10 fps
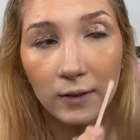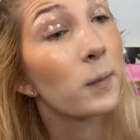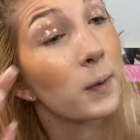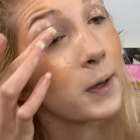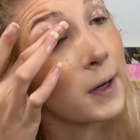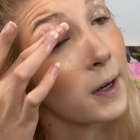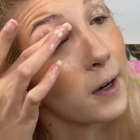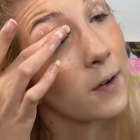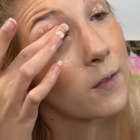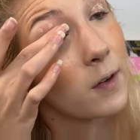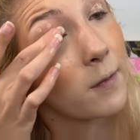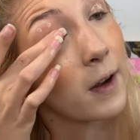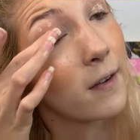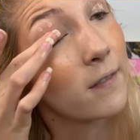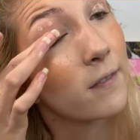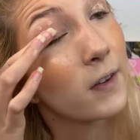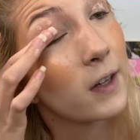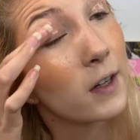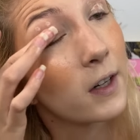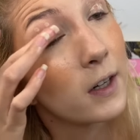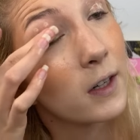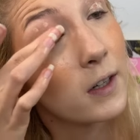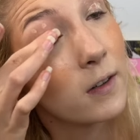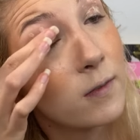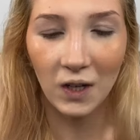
Blend it in with my finger.